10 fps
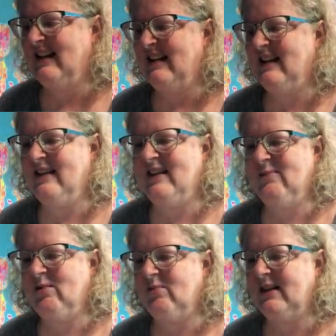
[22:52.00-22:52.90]
Oh, this
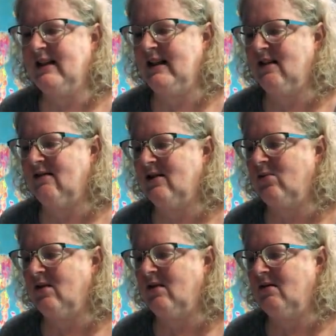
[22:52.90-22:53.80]
one was in here as
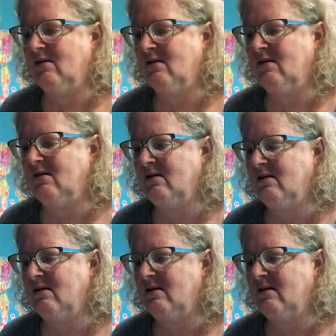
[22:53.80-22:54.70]
well.
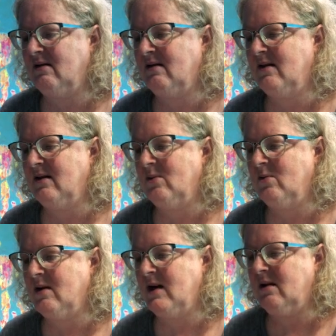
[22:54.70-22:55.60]

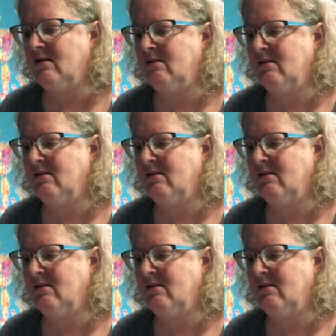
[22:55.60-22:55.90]
Wow.